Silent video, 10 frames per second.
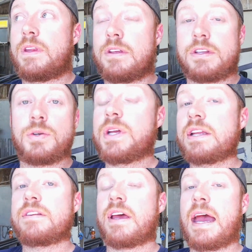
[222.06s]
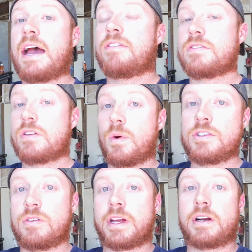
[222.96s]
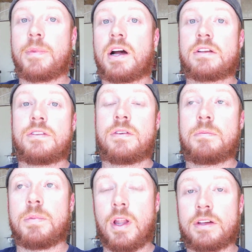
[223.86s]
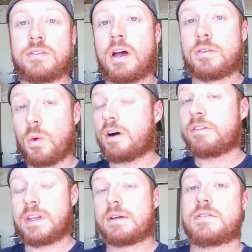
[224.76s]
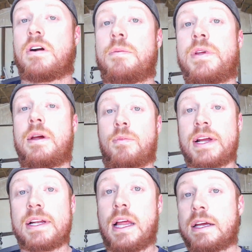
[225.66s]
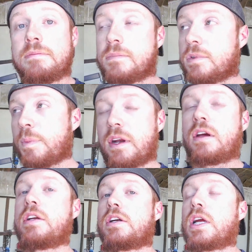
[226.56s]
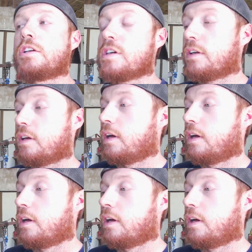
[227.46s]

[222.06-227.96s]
you get to have a sequential gearbox plus a 12,000 RPM redline, depending on your engine.